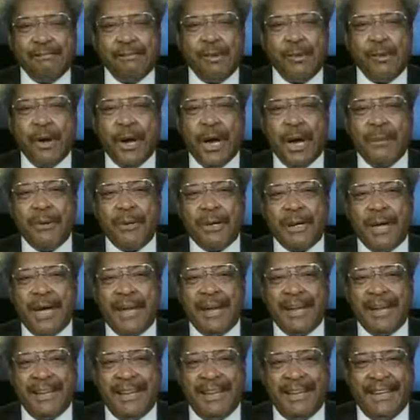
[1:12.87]
Muhammad
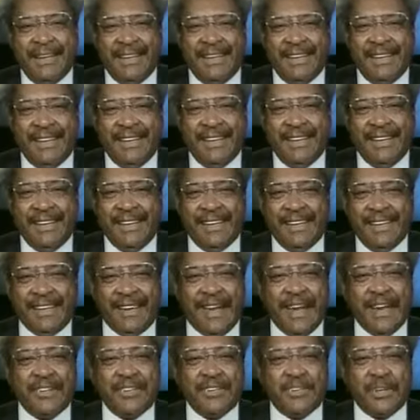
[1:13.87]
Ali
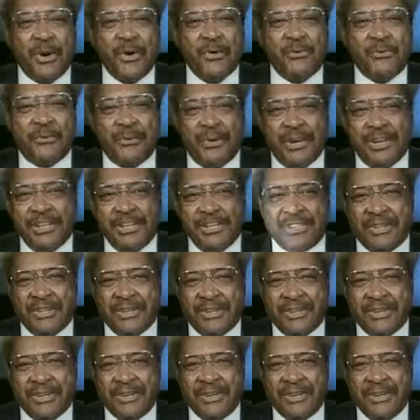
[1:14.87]
and Joe Frazier
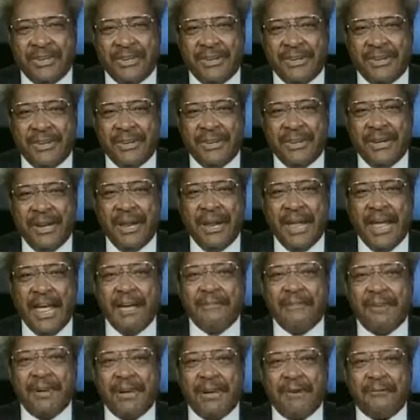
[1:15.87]

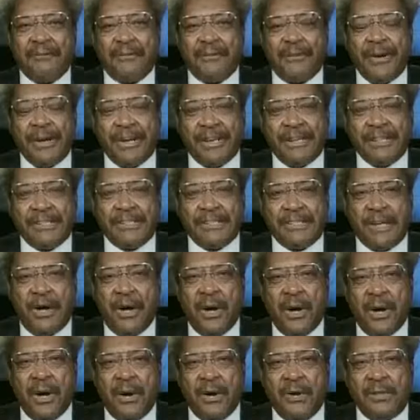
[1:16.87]
having a fracas
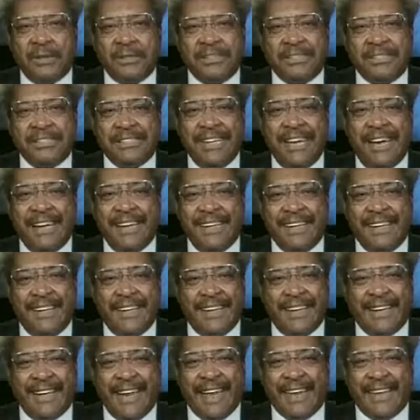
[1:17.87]
on telling
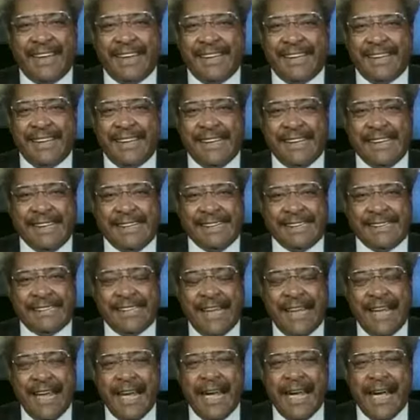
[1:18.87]
it like it is
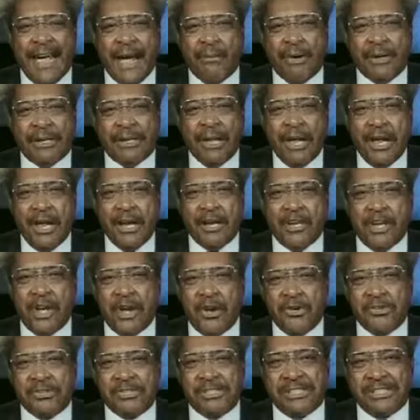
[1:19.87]
Howard
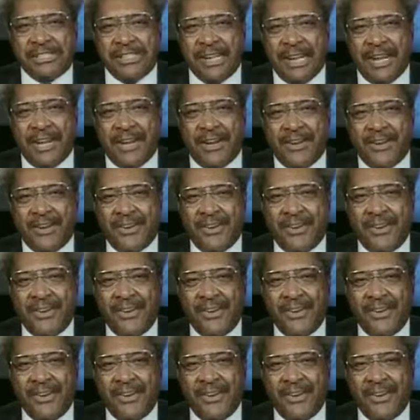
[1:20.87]
Cosell.